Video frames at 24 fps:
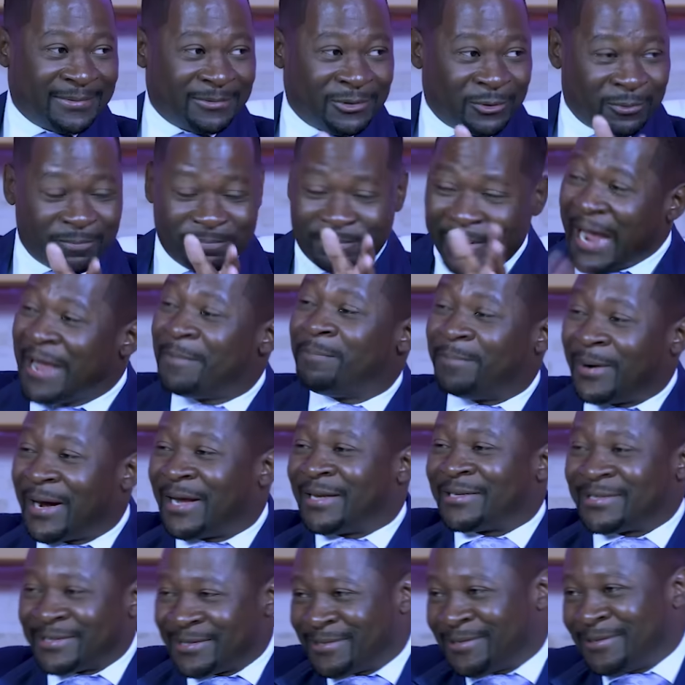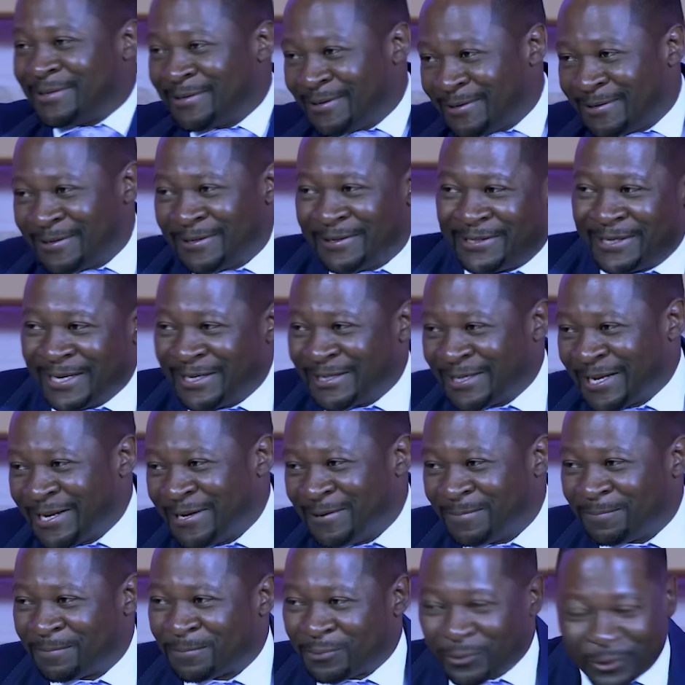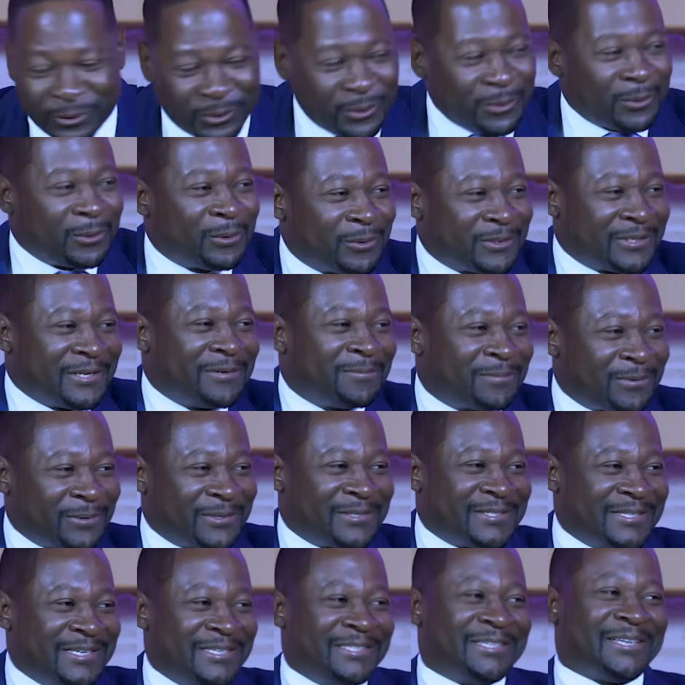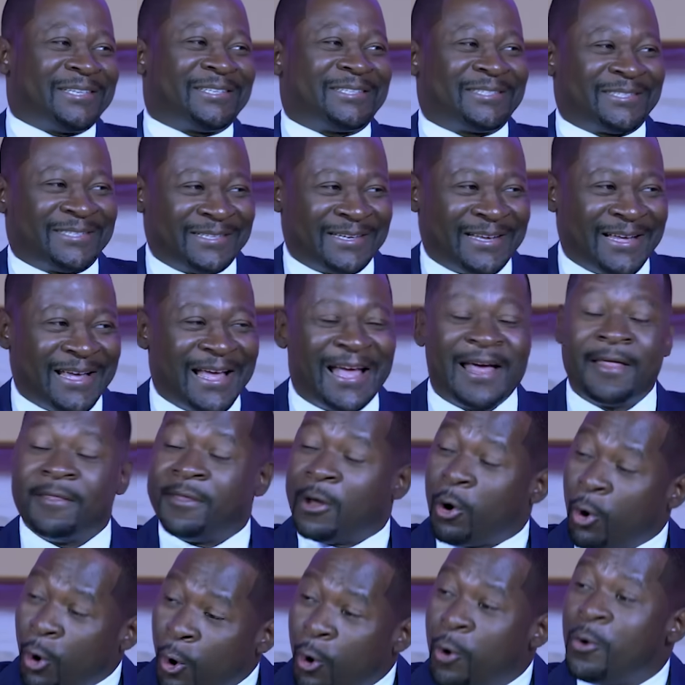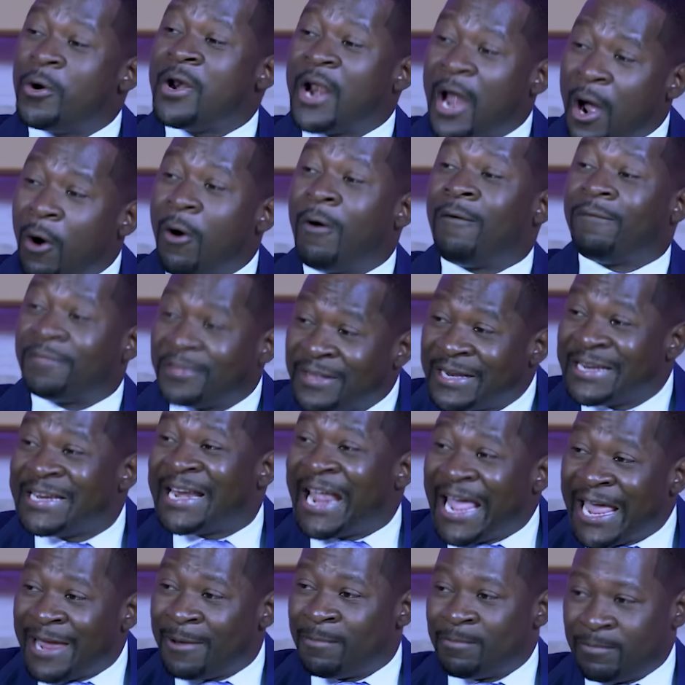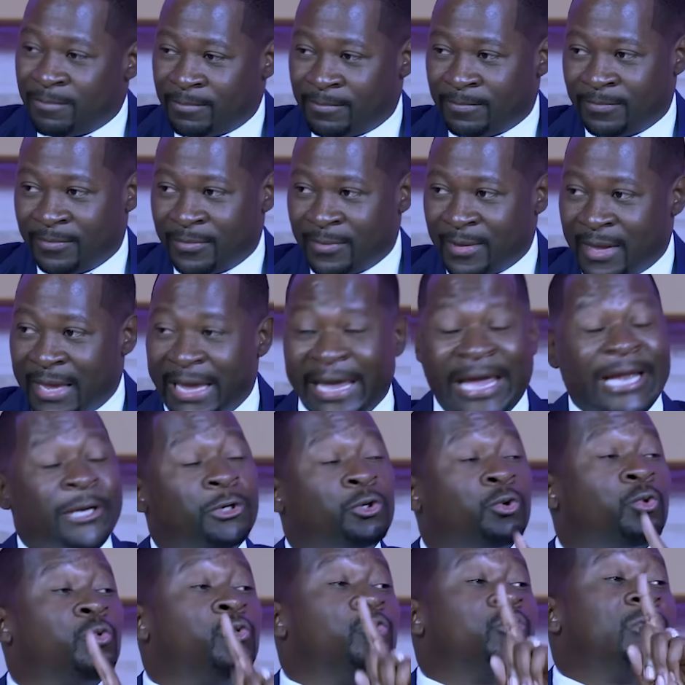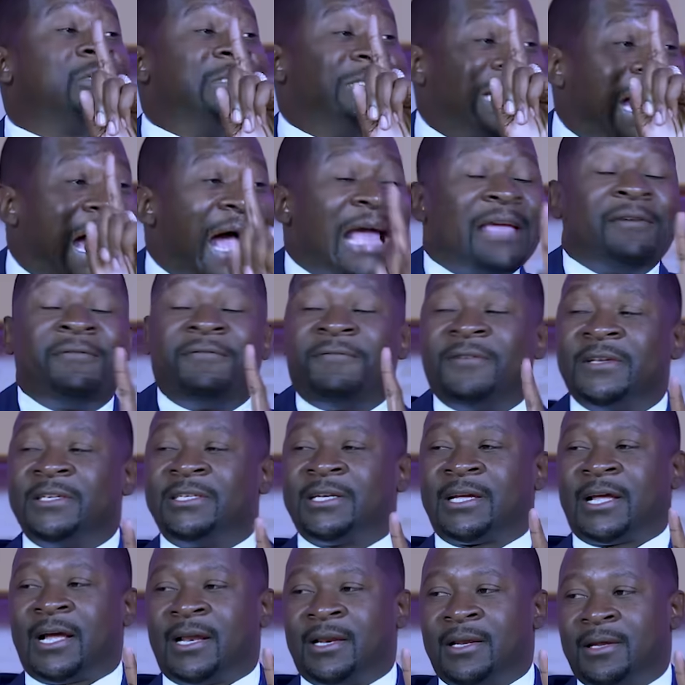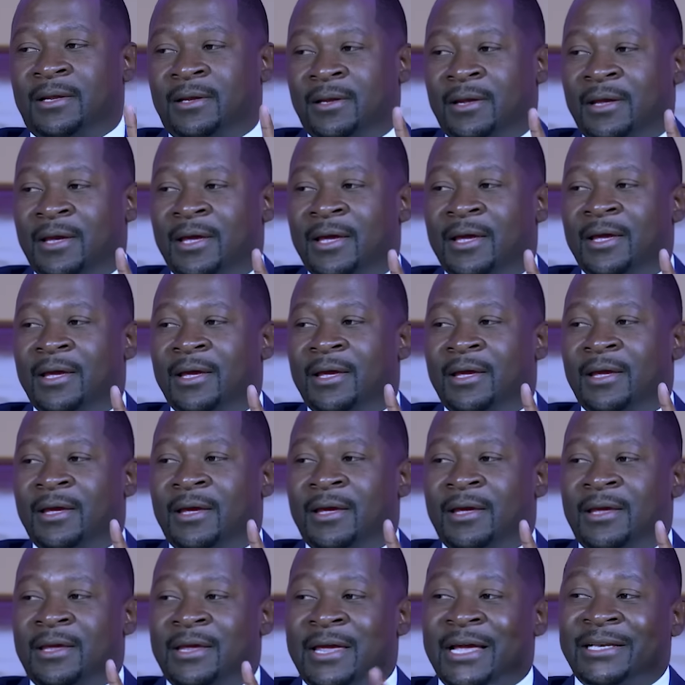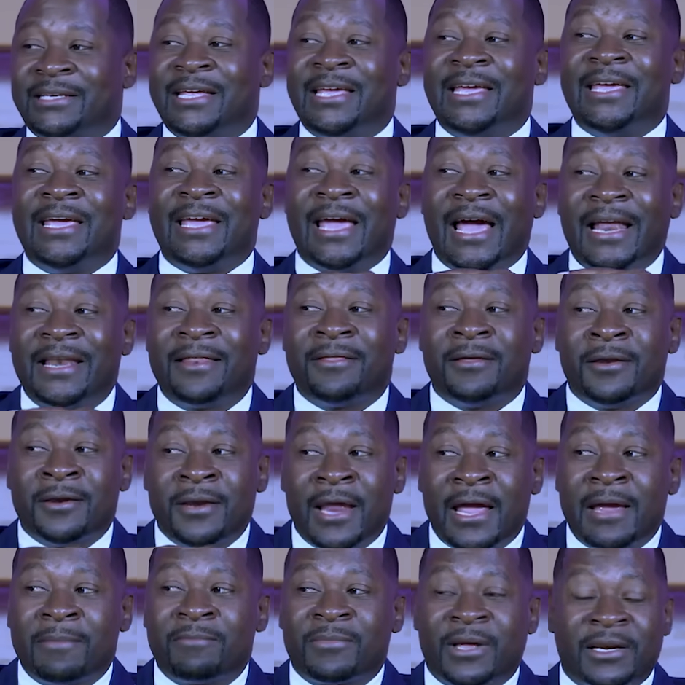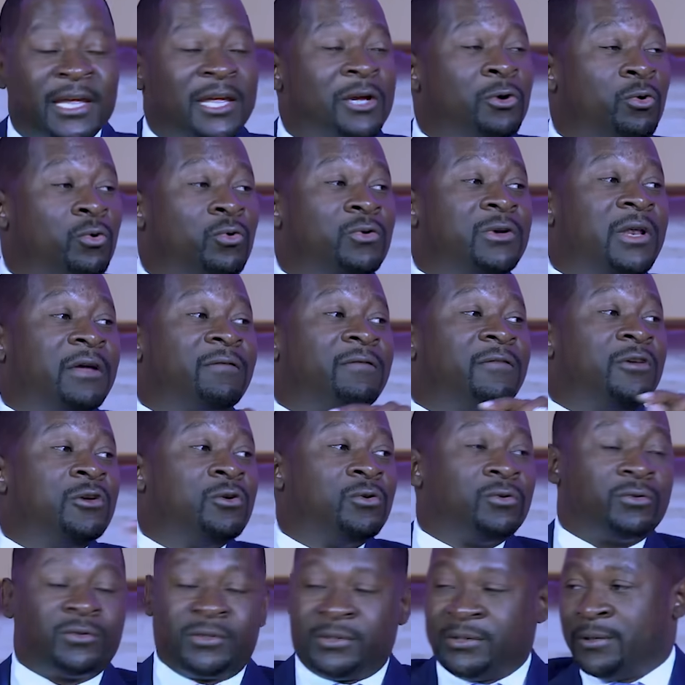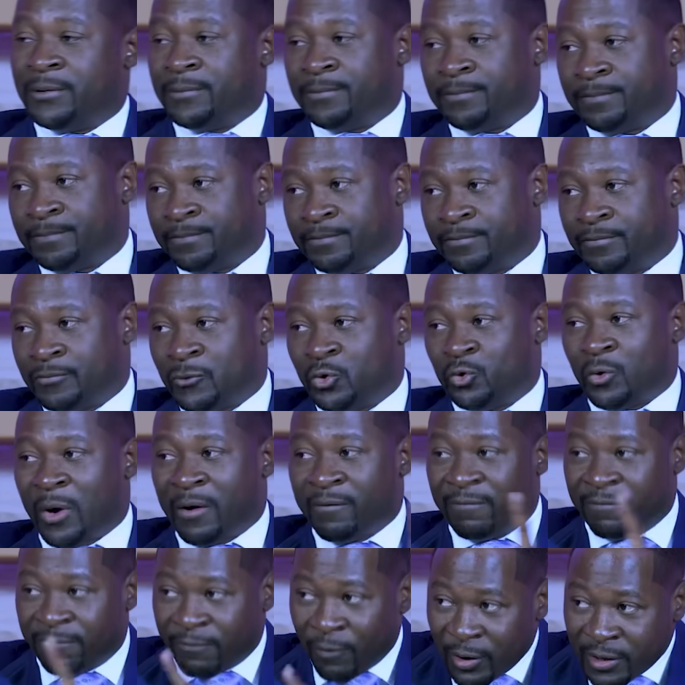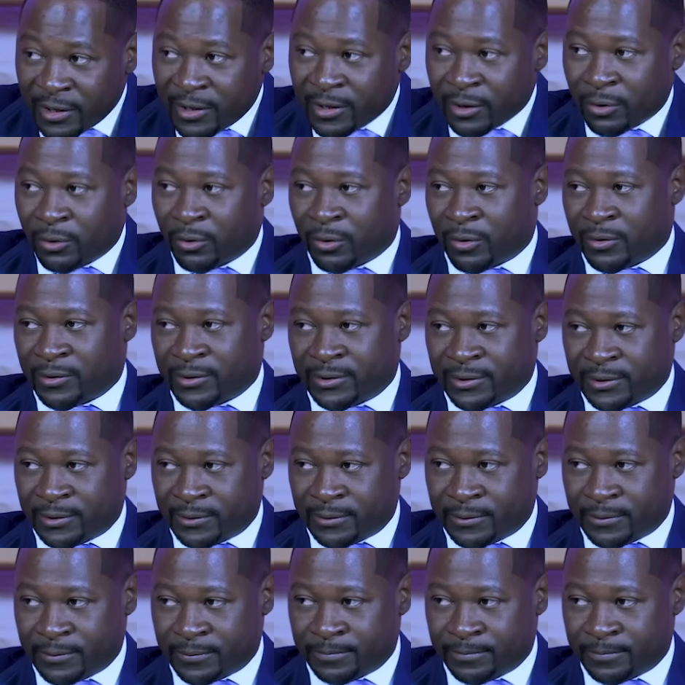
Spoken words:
to bypass certain protocols and procedures, the owner of the name had to die physically, yet he had the name that he could have used to avoid the cross.